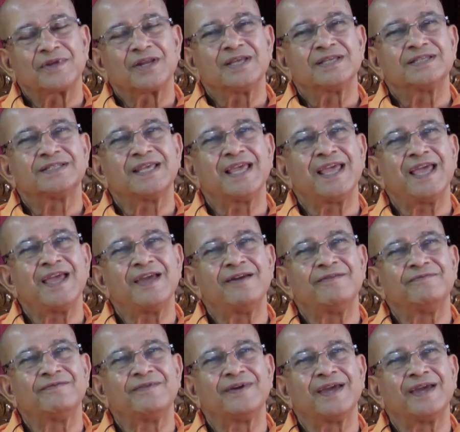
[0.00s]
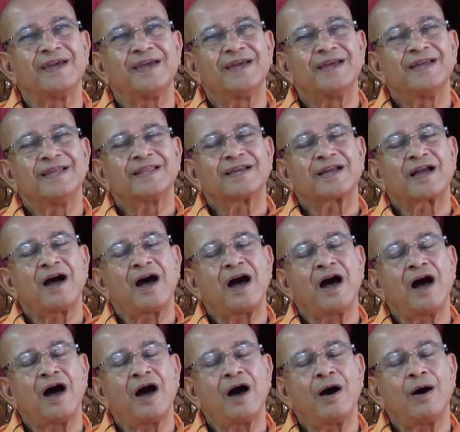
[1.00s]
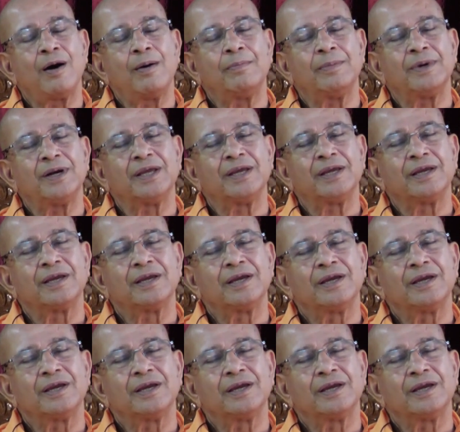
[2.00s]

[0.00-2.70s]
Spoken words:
same way, calmly,